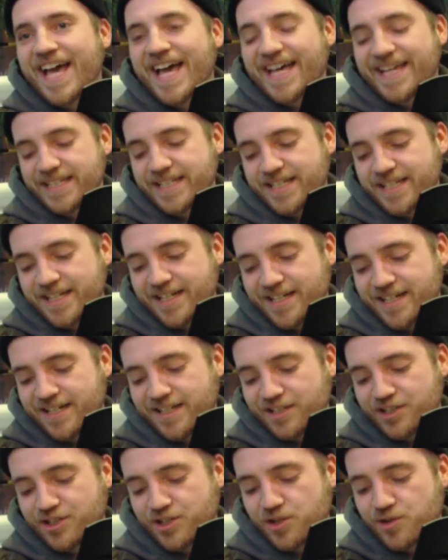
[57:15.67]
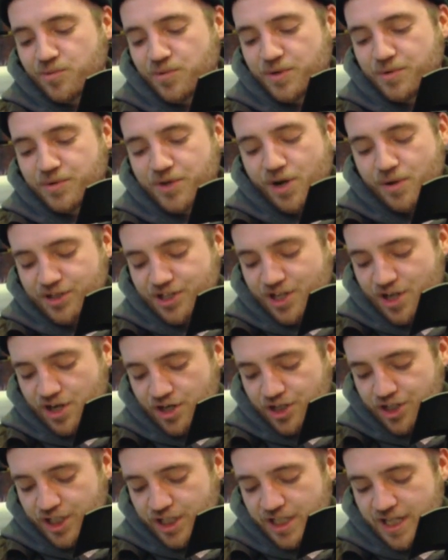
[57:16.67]
And so we would always
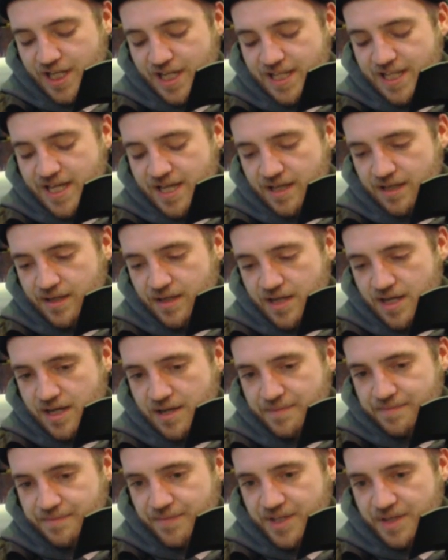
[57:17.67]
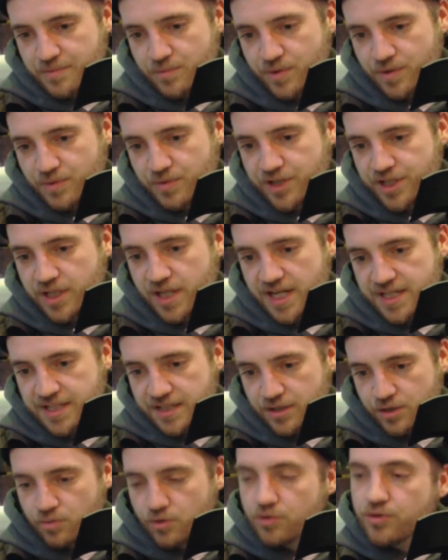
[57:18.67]
talk shit, and then I
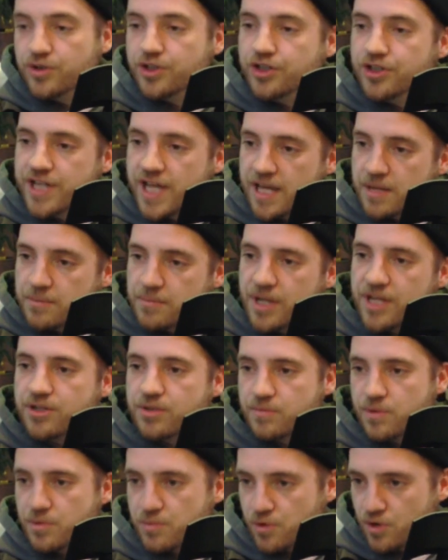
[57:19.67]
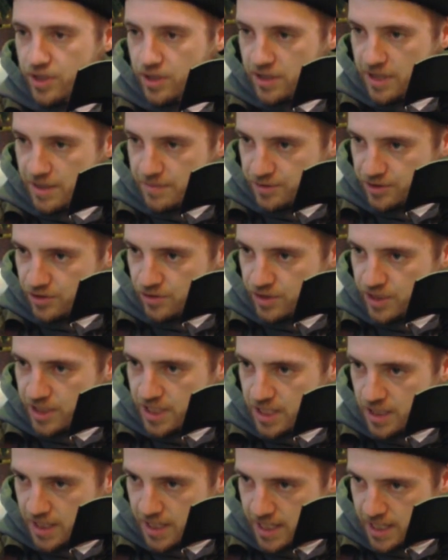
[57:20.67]
did the Ruin Your Day Bender Memorial episode in
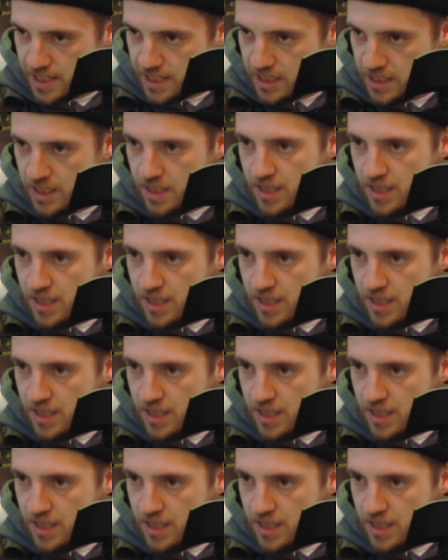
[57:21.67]
LA,